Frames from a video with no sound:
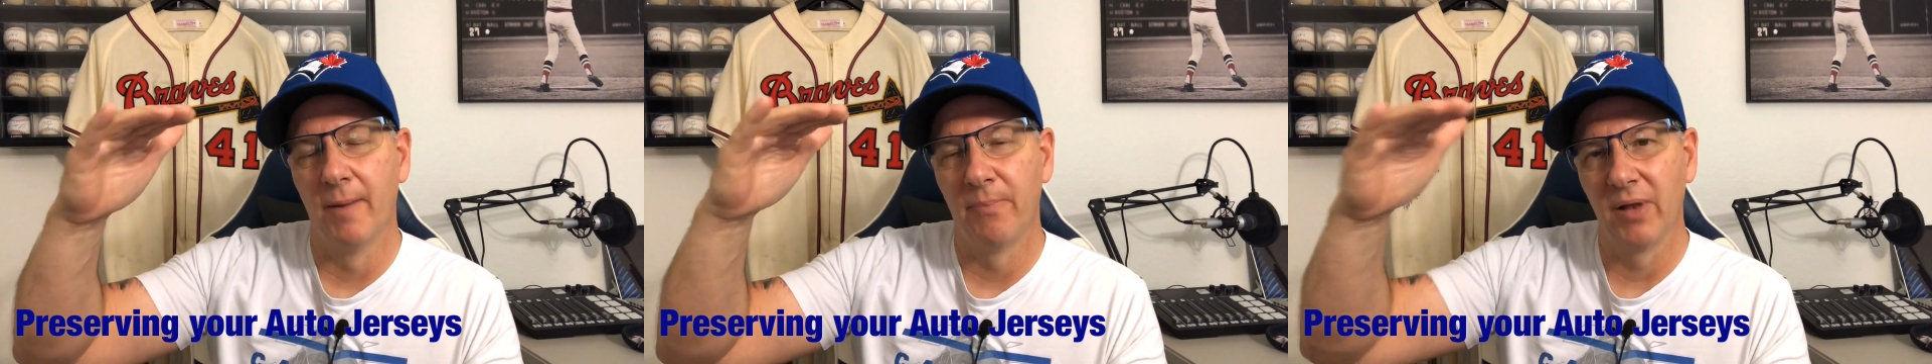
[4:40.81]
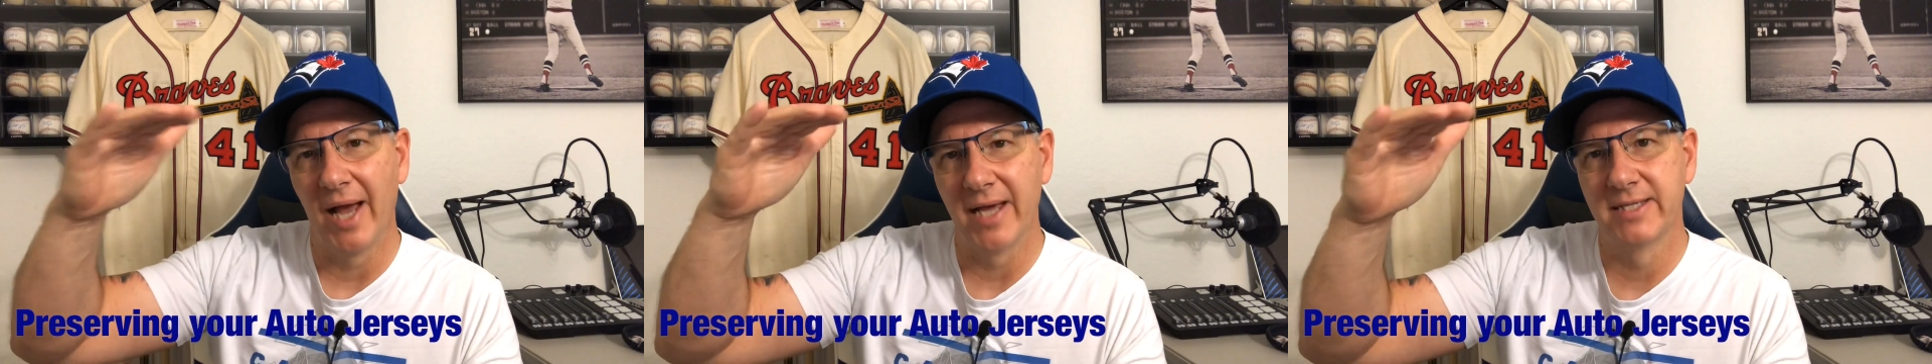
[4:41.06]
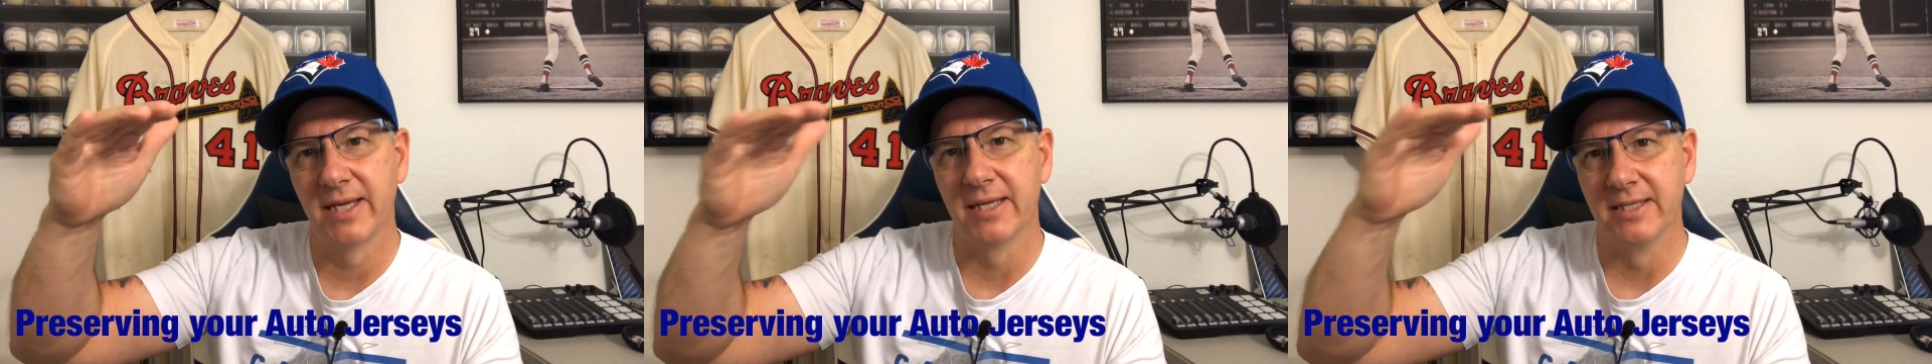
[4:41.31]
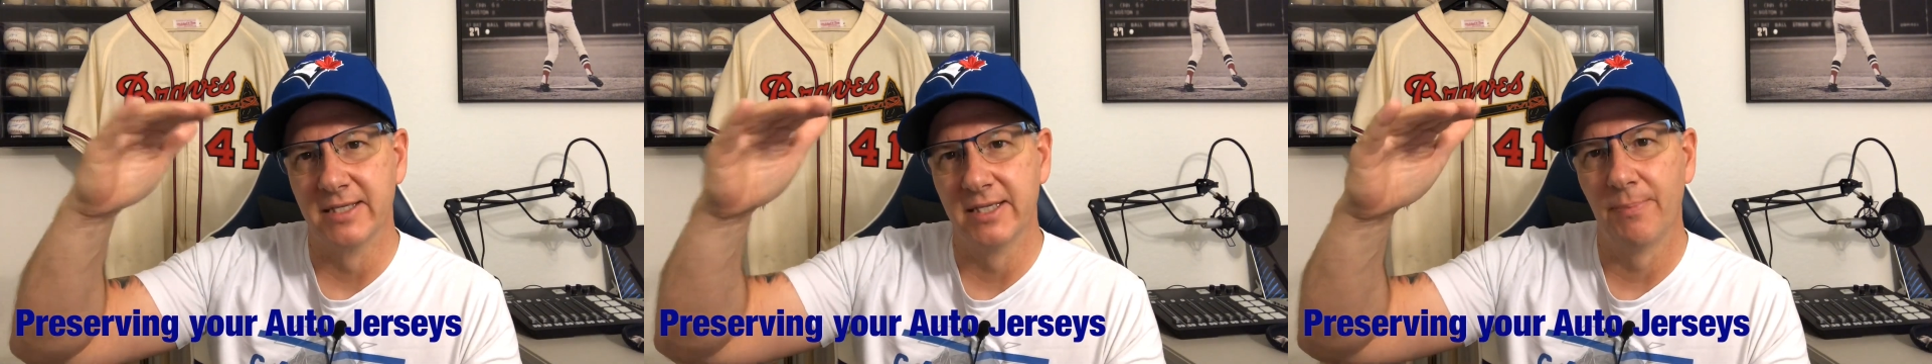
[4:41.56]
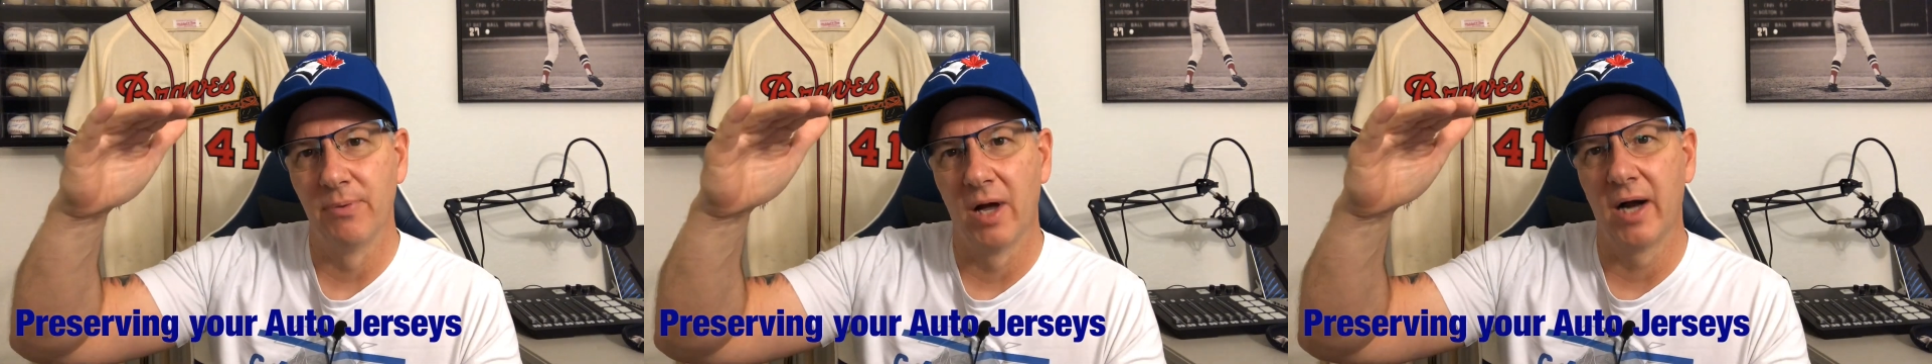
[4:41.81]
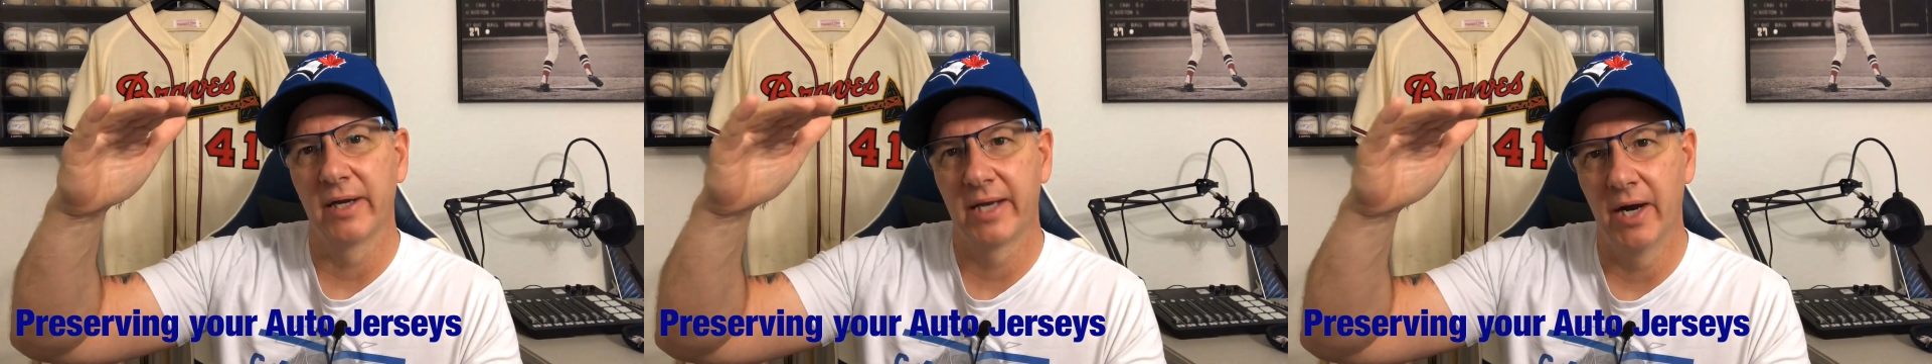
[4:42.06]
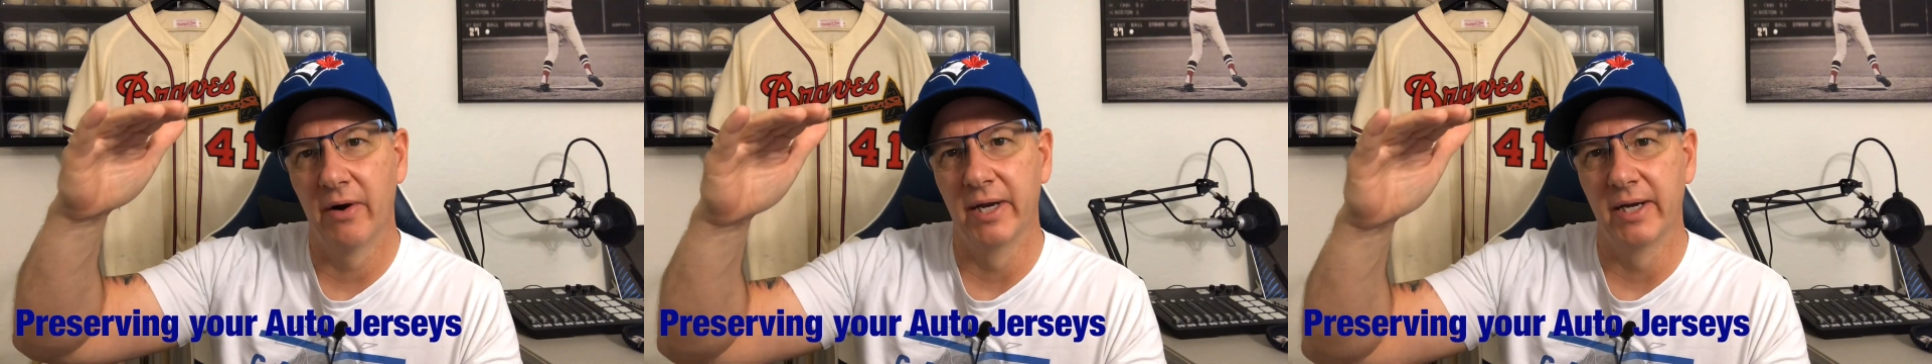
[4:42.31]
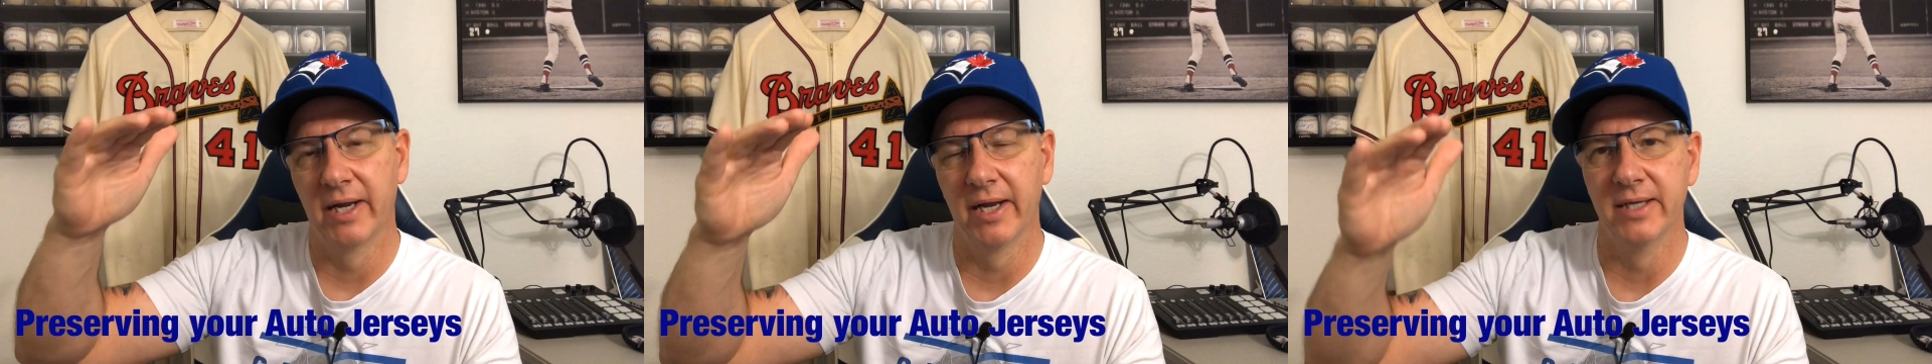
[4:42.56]
plastic Ziploc
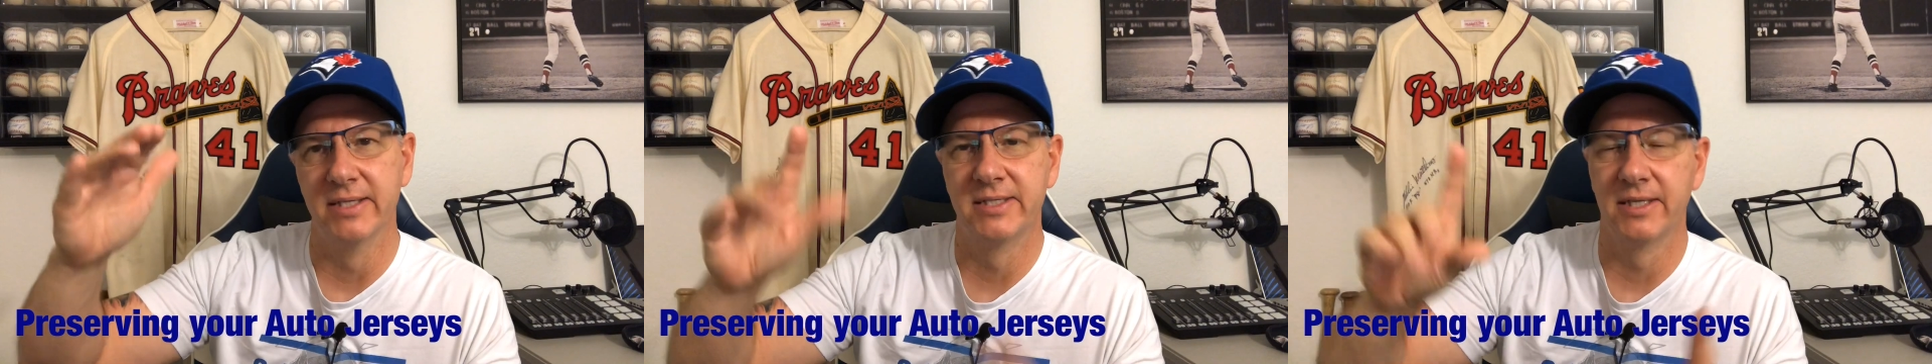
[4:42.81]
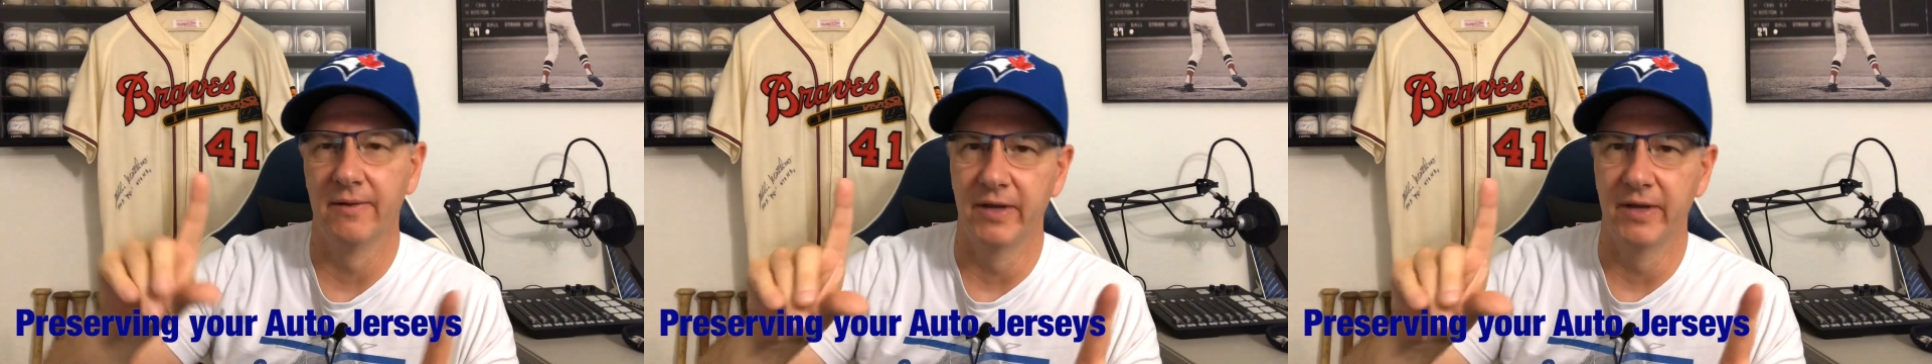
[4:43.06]
carrying case.